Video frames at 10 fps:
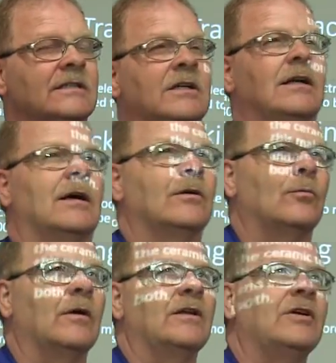is going
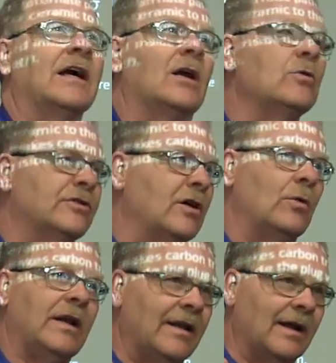to, well, you got
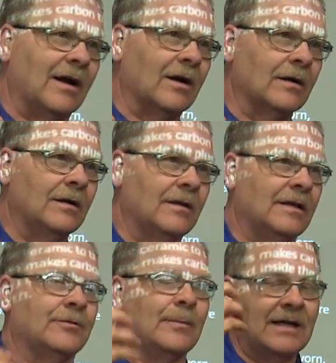ozone in there.
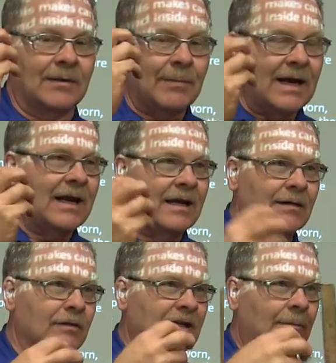It's being made
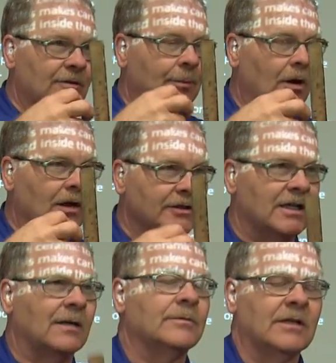every time the spark
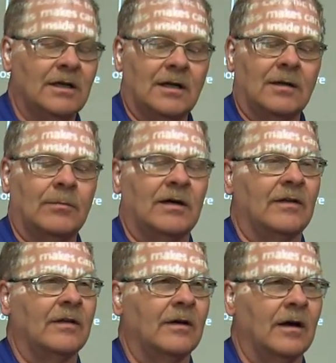jumps.
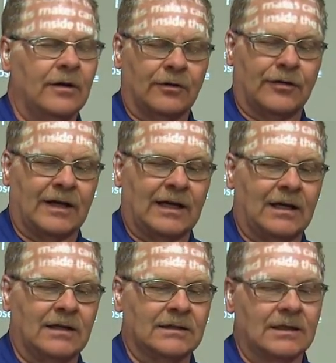But the other thing
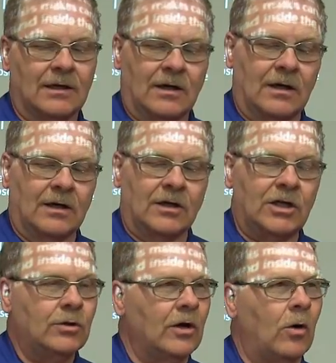is,
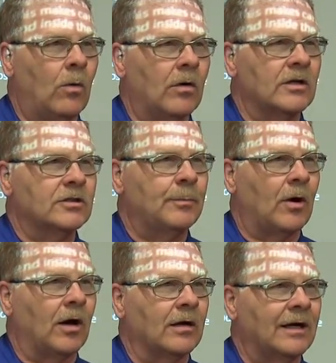you don't want a
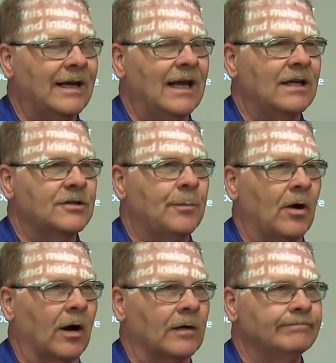spark, a naked
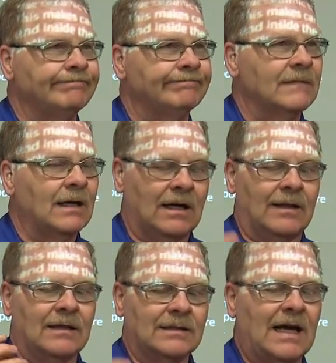spark. And
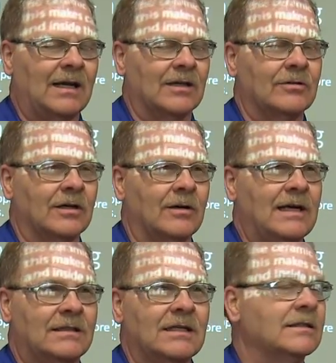that dielectric
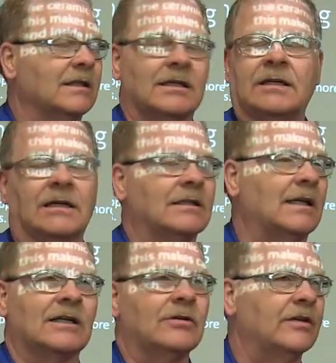grease doesn't conduct
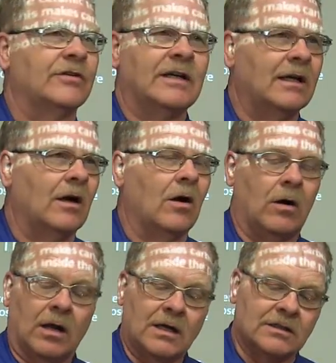electricity at
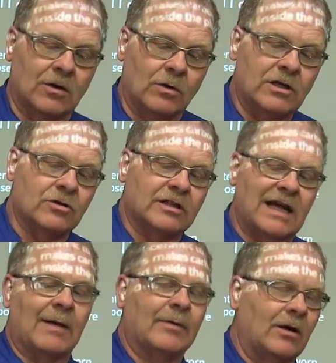all. So when you
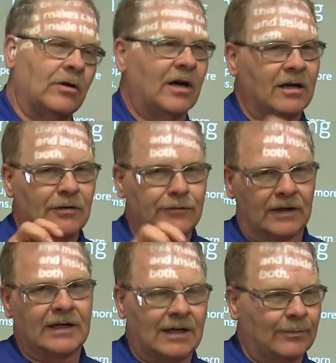snap it on there, you're
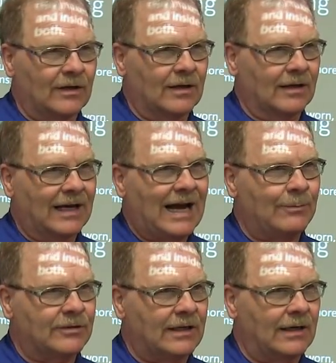filling up the little
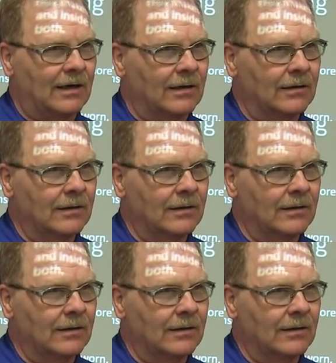gaps in there,